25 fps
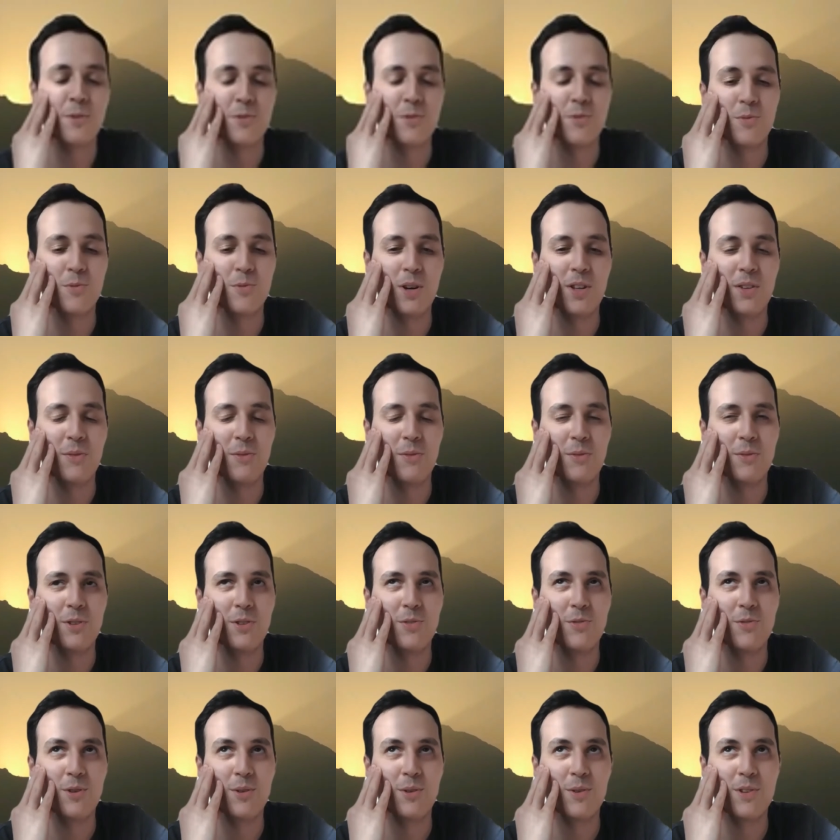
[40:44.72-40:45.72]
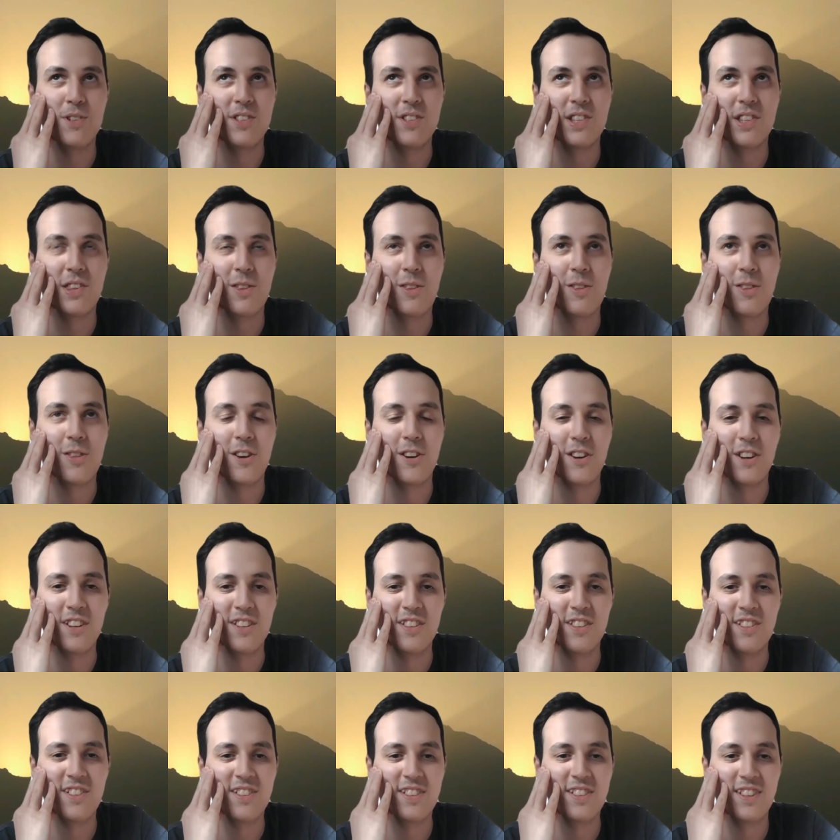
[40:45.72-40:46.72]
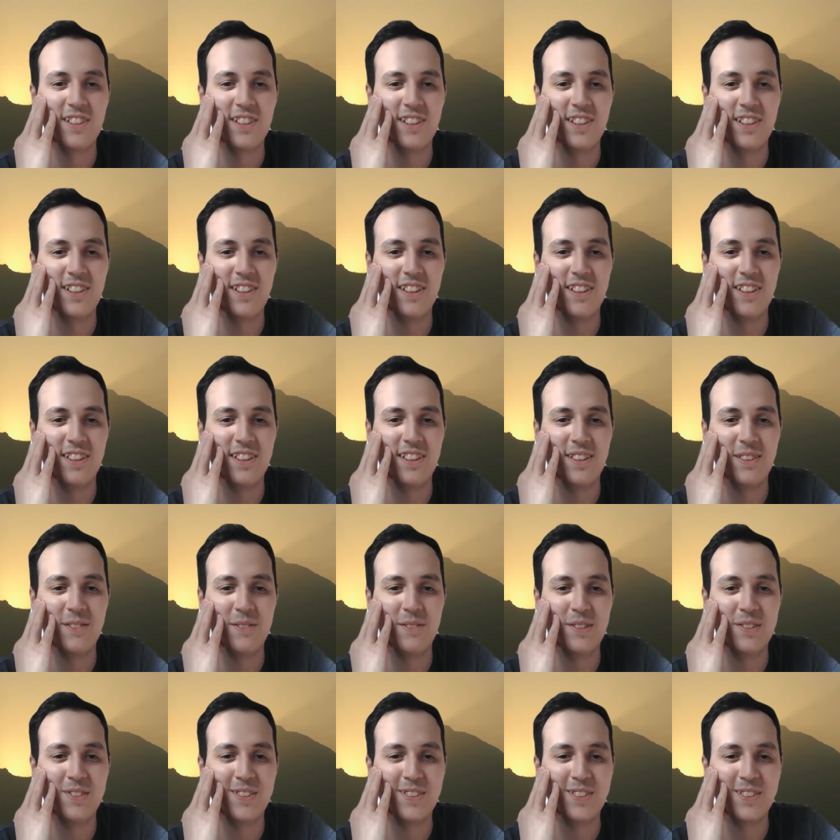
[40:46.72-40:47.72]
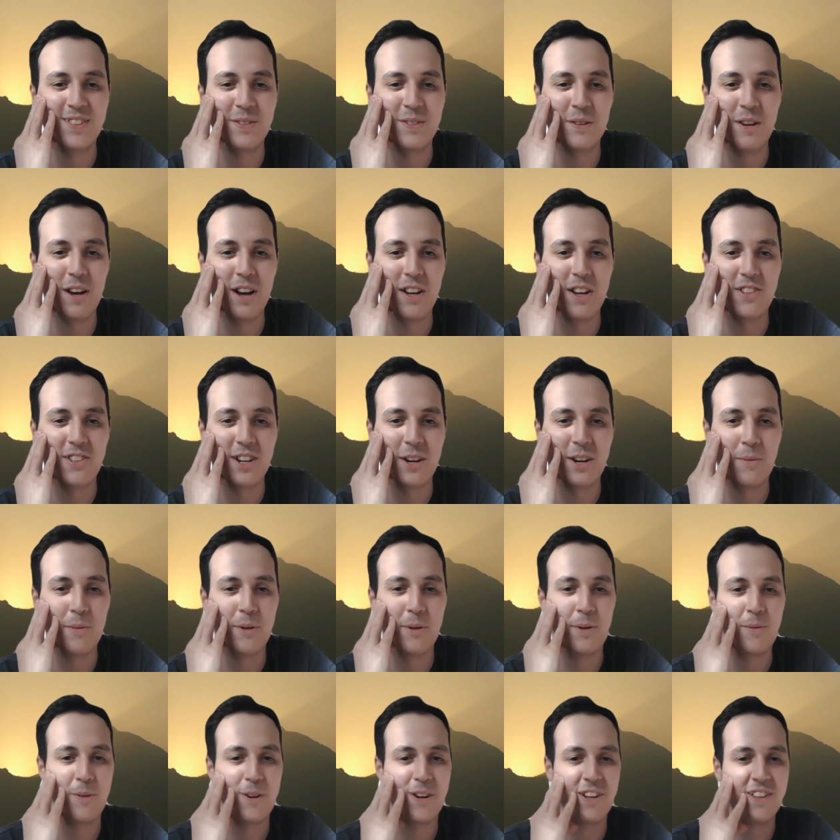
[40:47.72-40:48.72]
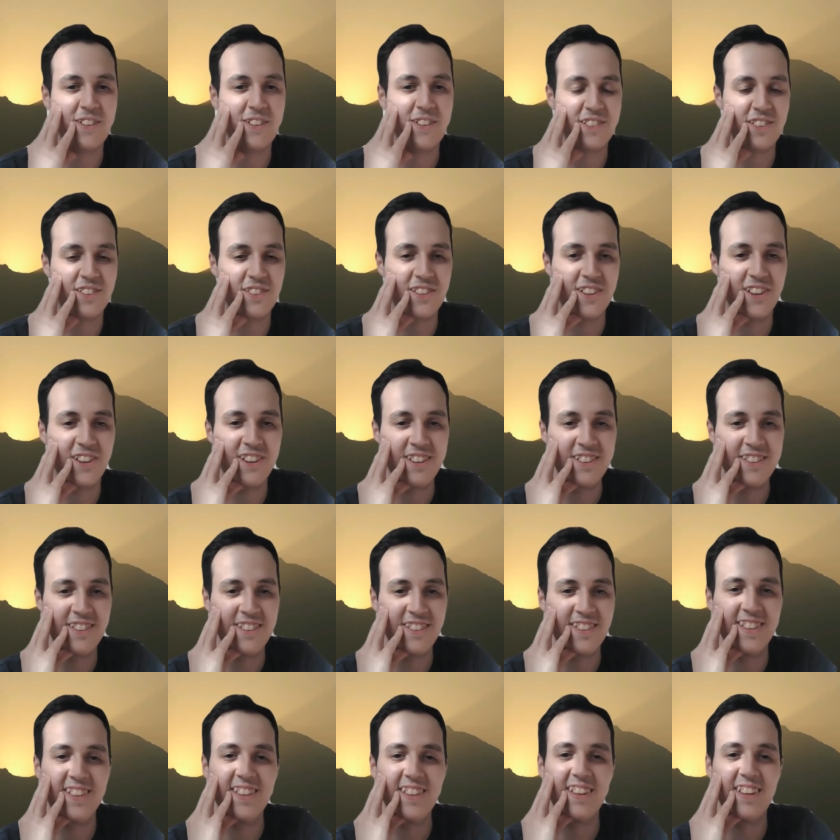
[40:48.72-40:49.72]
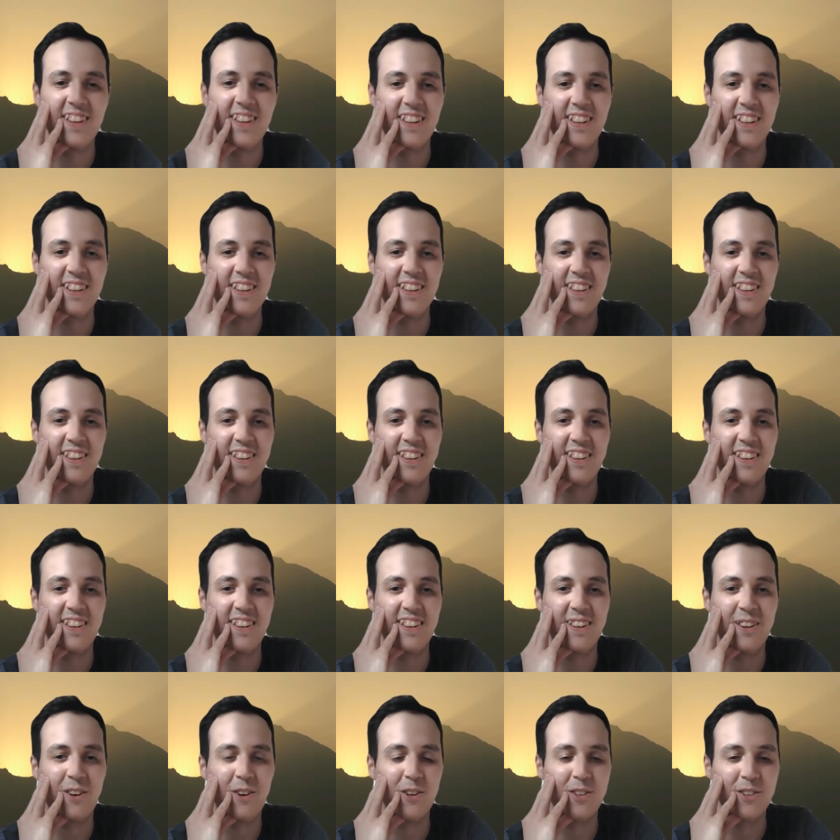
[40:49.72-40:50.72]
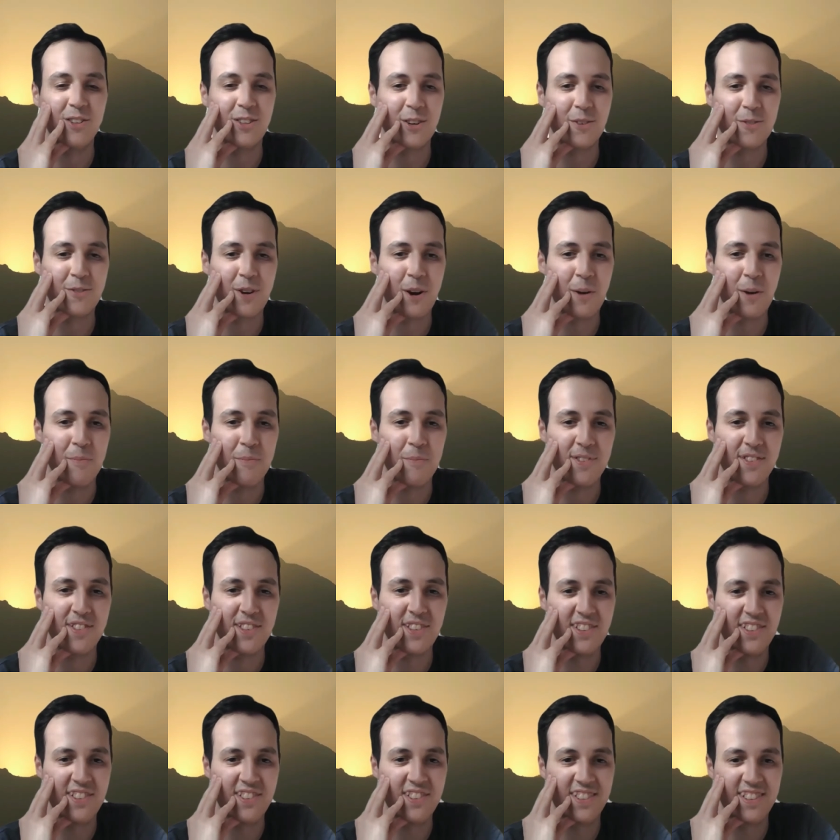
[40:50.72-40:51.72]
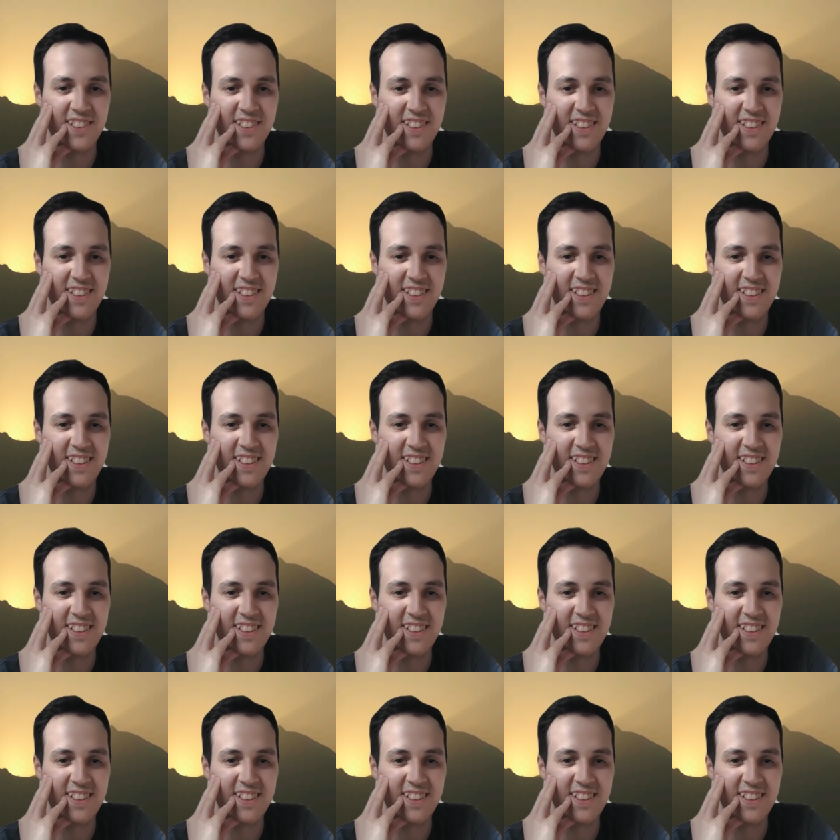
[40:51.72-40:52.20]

one was the third. Akshramanimalai is the third in order of composition.